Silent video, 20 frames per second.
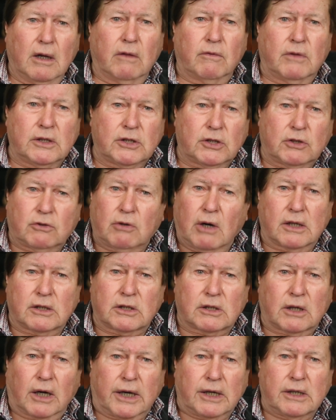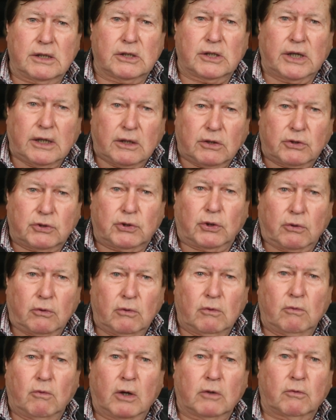This translates
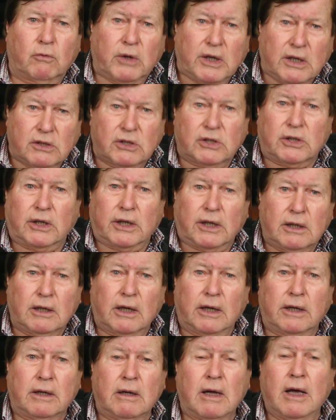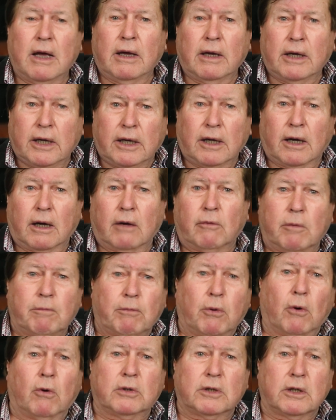into what we see and hear
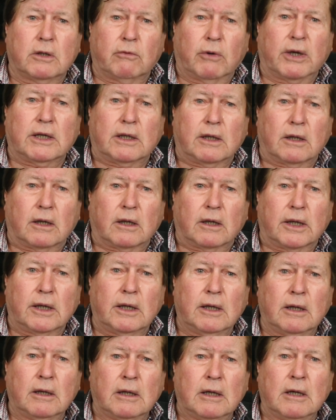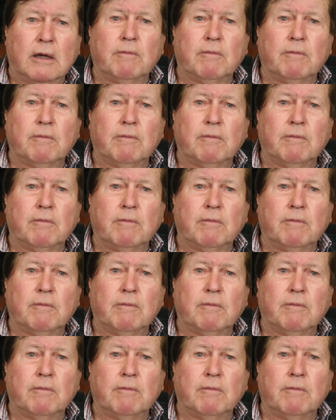reported regularly,